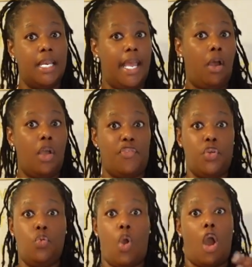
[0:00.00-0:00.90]
Now, if
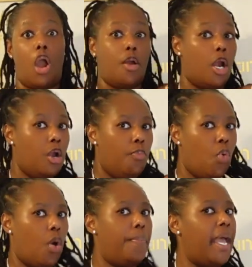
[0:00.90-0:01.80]
you are
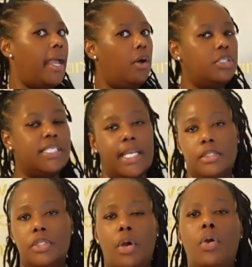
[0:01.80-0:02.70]
more pale
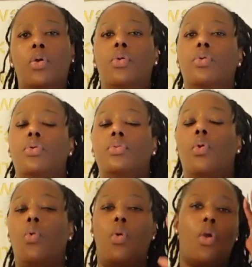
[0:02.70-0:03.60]
skin toned,
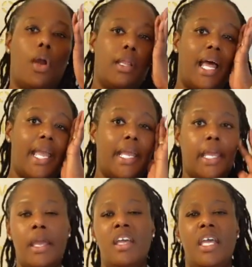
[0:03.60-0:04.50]
or
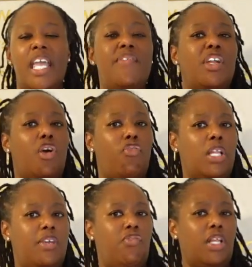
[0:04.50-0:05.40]
like even a
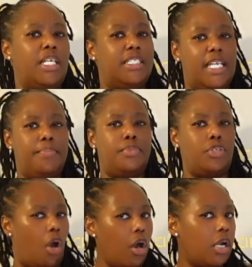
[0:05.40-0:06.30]
really, really deep
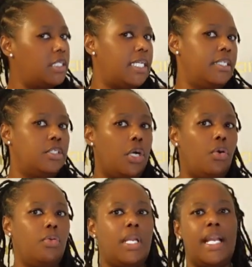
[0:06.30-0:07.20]
dark skin
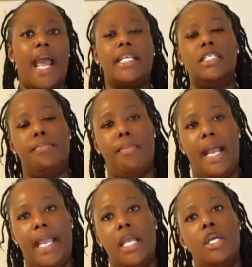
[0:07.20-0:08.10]
tone, it actually
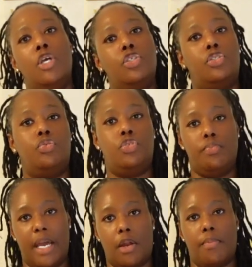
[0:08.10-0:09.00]
might suit you
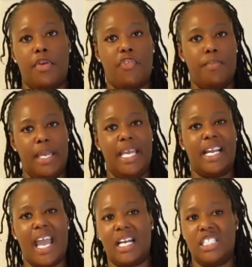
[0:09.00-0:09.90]
better. But for me,
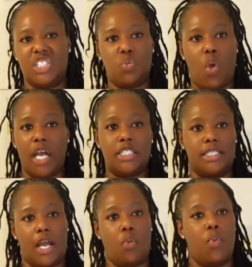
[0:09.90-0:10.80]
it kind of just
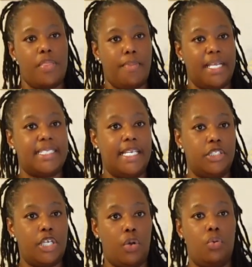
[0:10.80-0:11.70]
washes out with my skin
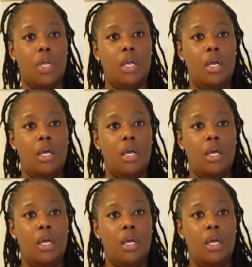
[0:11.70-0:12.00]
tone.